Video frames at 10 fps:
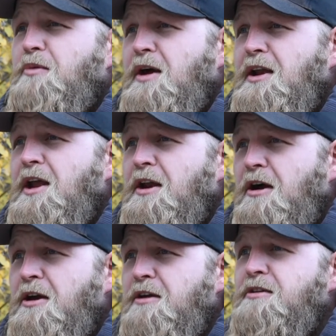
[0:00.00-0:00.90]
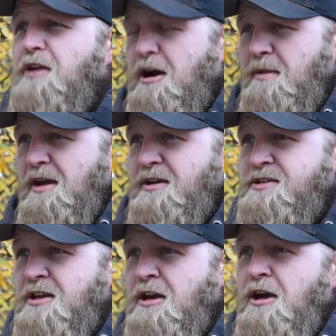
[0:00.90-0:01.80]
1 800
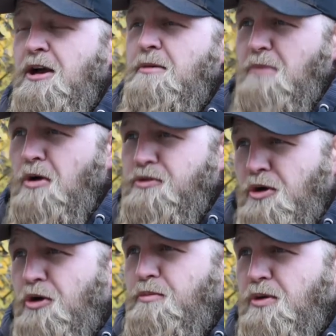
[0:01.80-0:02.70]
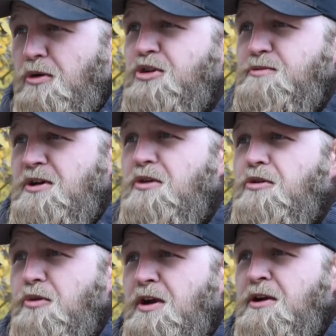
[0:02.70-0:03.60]
dumbass. Mow Tow pulls me
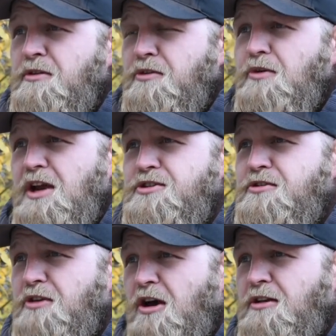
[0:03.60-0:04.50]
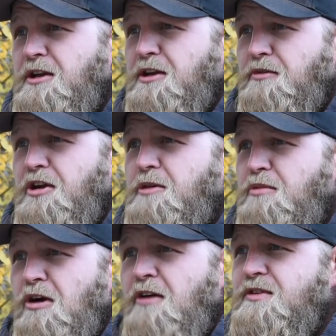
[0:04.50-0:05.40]
out quicker than Rachel Notley can run a
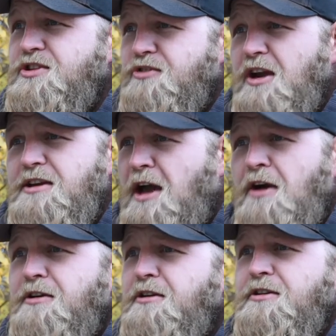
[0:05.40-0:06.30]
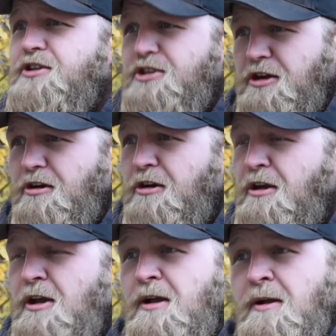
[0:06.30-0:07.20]
province straight down into the shitter.
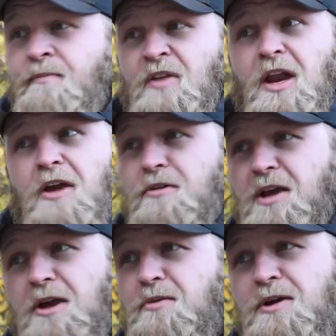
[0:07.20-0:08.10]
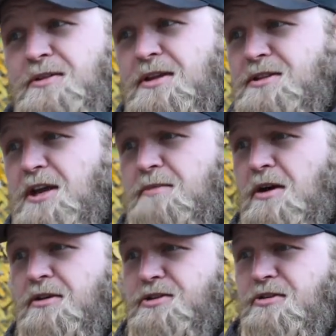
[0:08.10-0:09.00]
And I don't care what they say
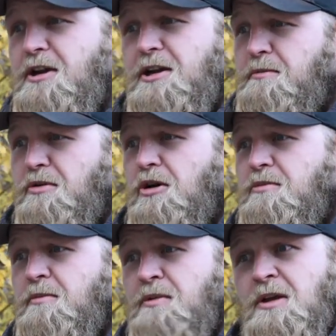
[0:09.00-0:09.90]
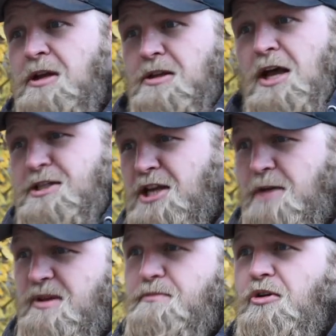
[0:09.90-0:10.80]
about his drinking problem. Last
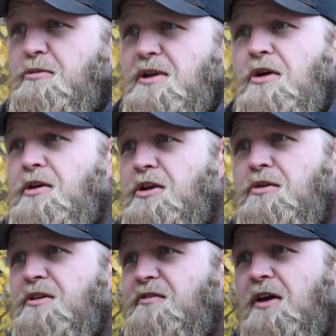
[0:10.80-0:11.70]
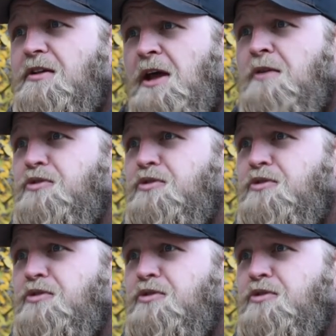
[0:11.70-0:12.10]
time he pulled me out, he only fell down